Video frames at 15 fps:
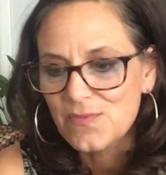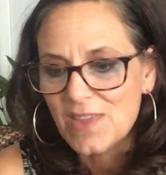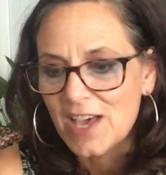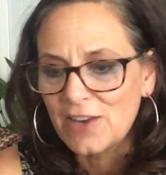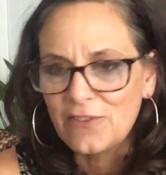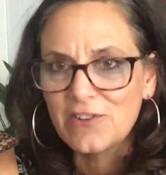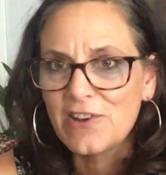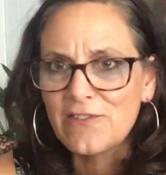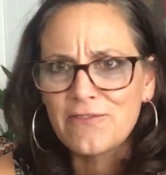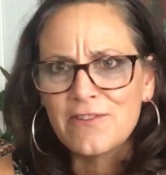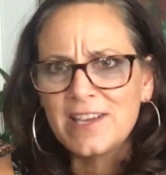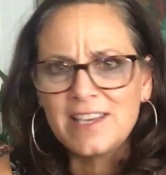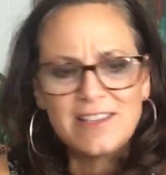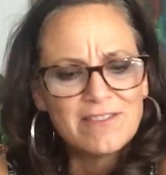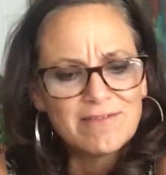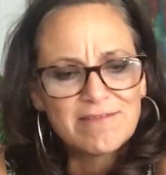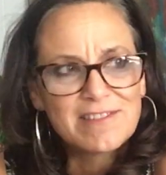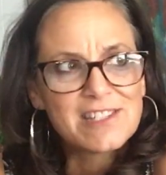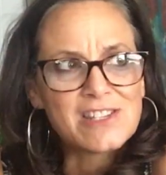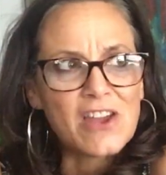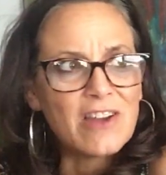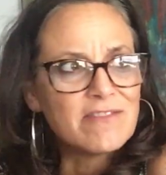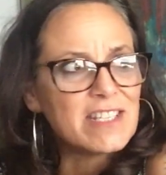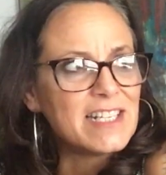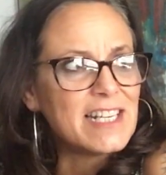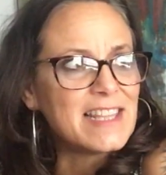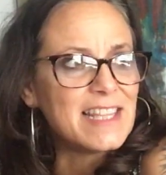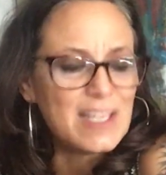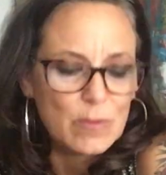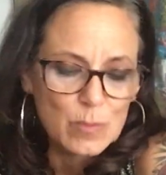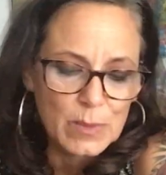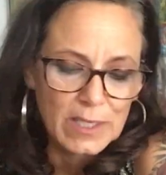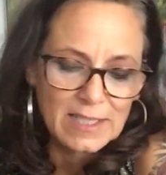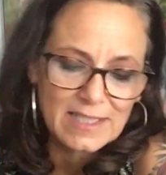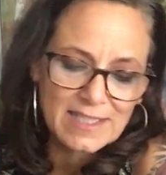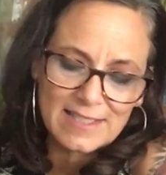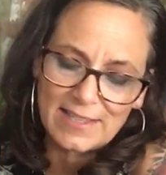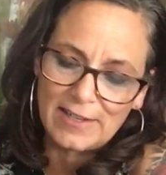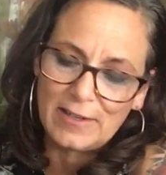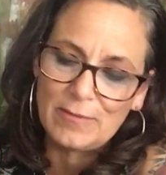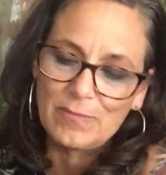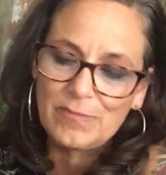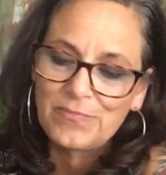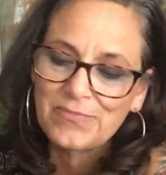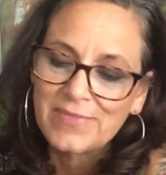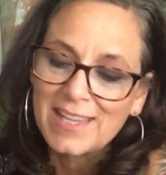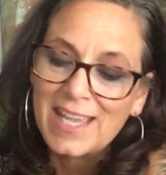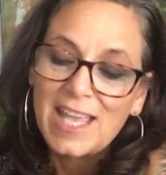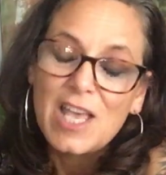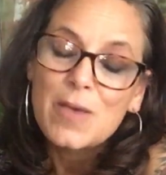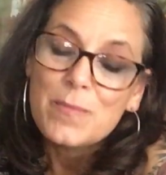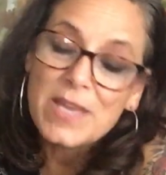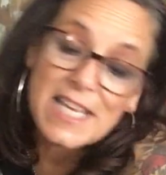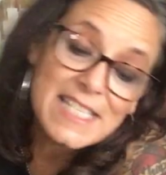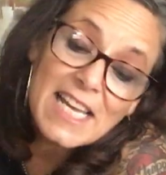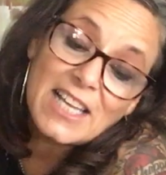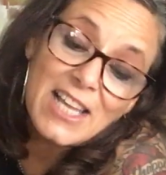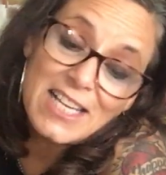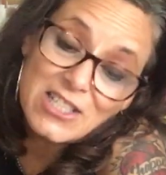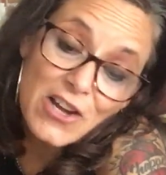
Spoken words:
I don't know if we solved anything, but because I like